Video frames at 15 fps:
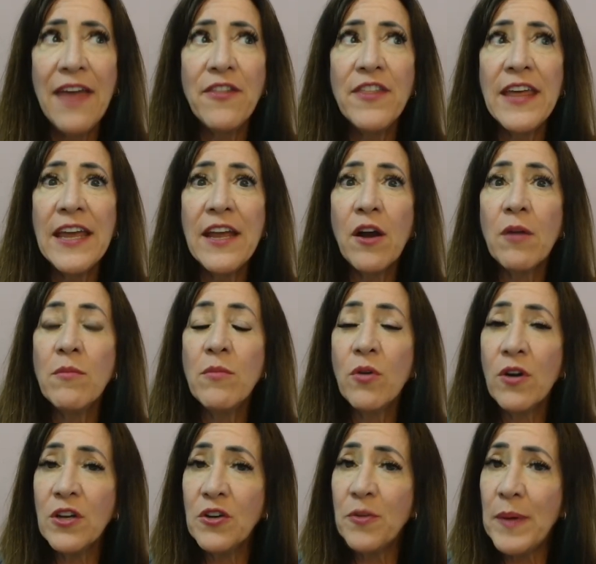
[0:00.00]
And they are
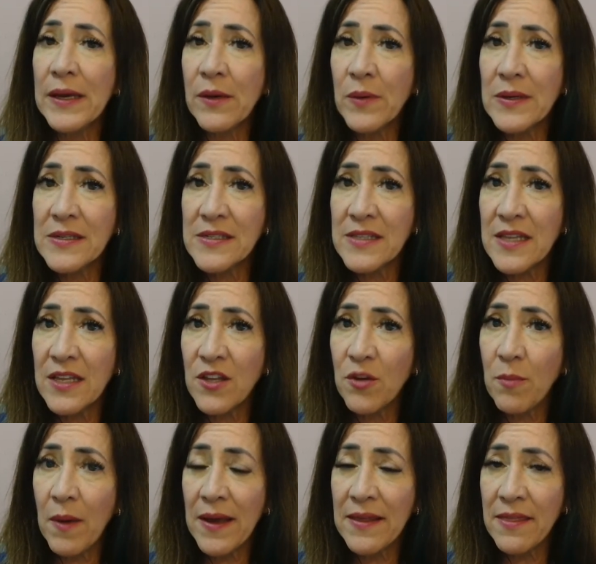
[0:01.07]
more ubiquitous than
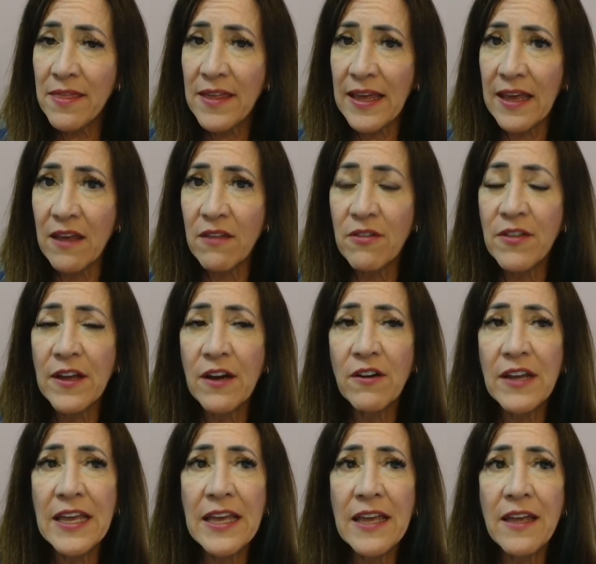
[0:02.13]
you might think.
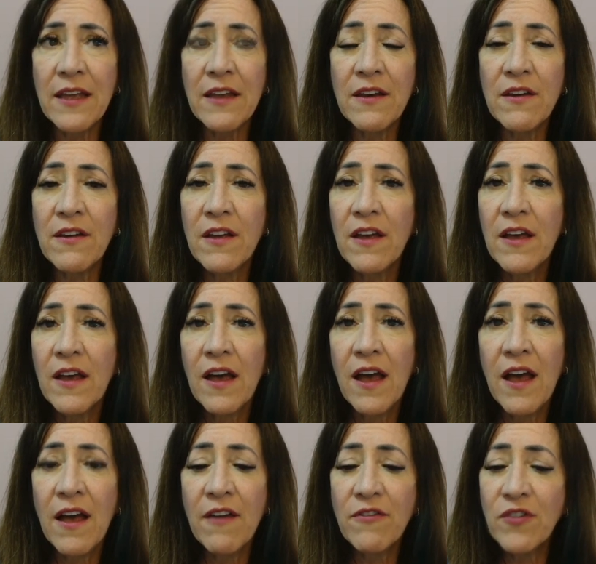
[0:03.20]
They're in,
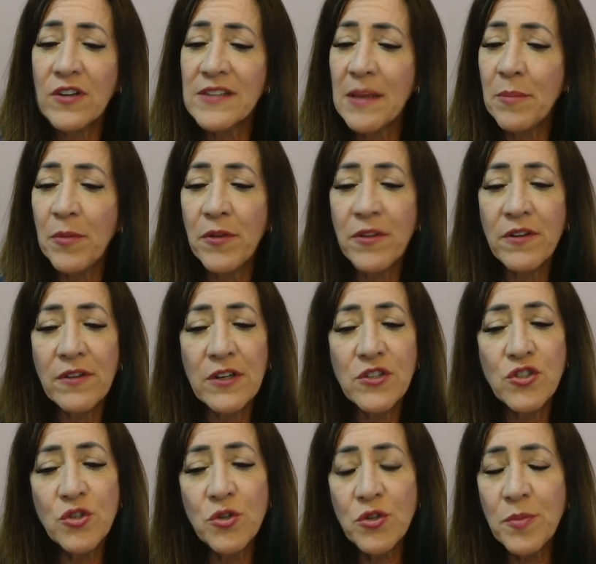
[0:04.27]
uh, for example, they're
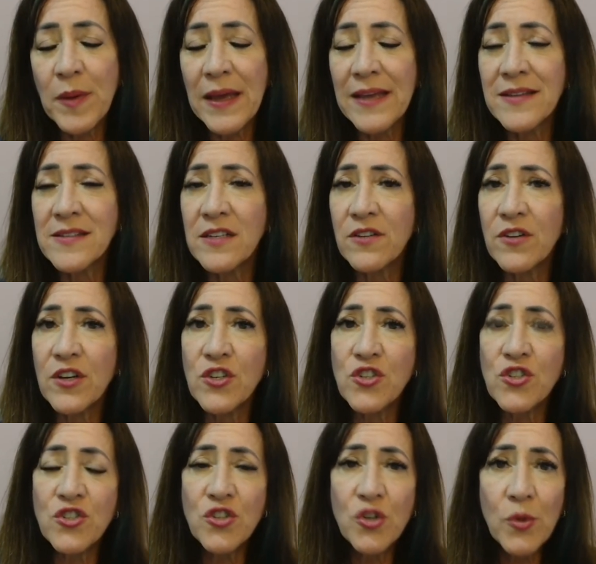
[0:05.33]
in toothpaste, they're
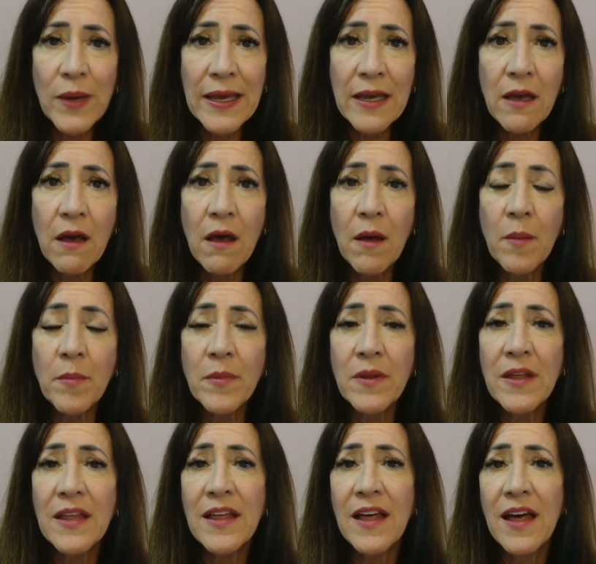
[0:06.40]
in chewing
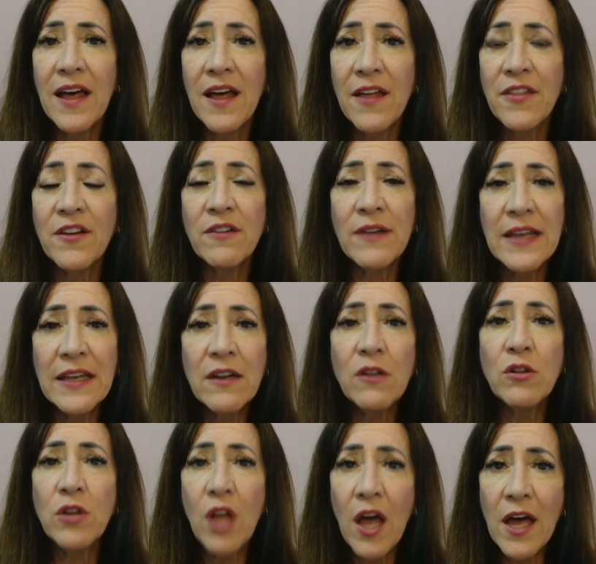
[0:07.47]
gum, uh, they're in a
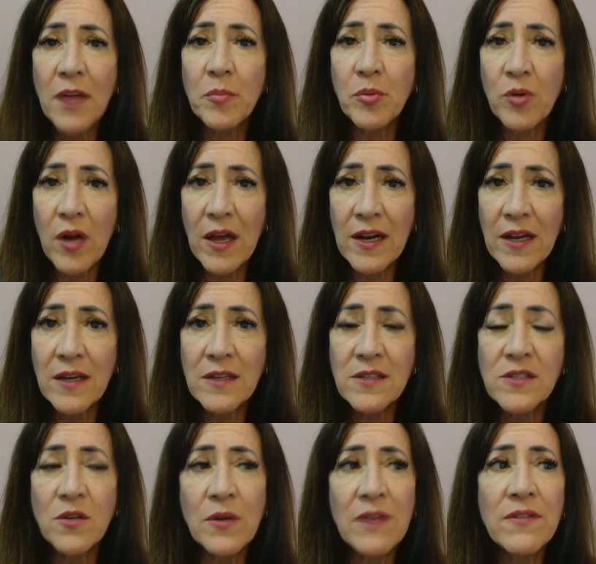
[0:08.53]
lot of
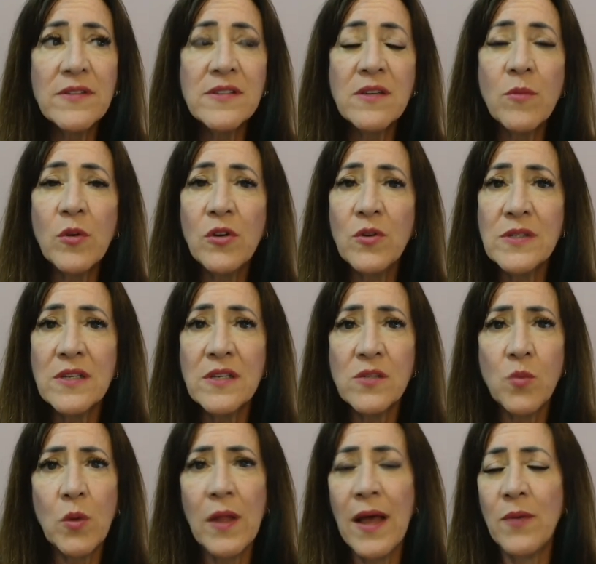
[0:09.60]
products. So even someone who
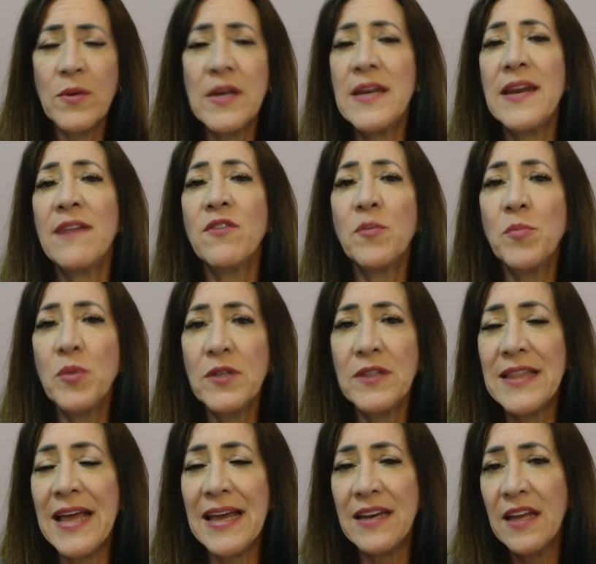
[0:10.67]
says, well, I would never put
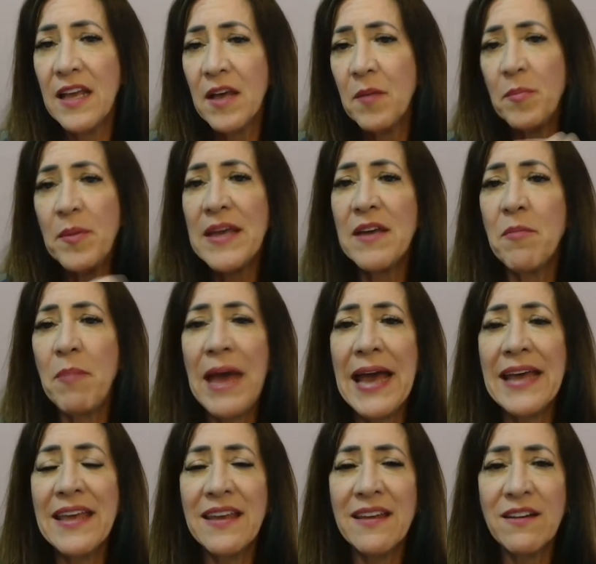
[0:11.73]
that pink
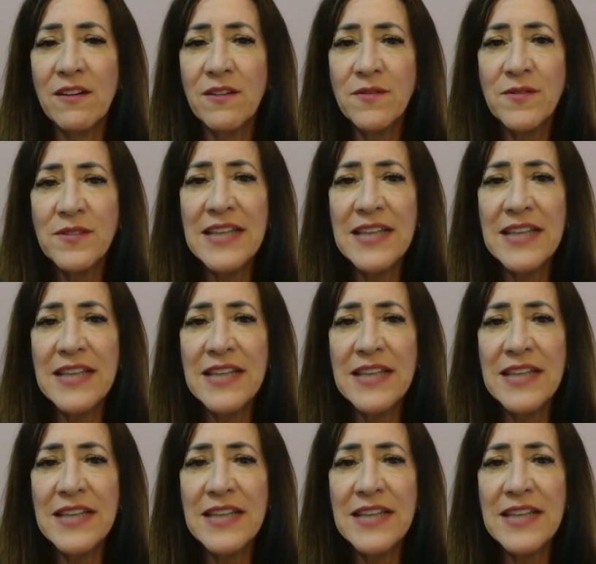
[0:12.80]
packet of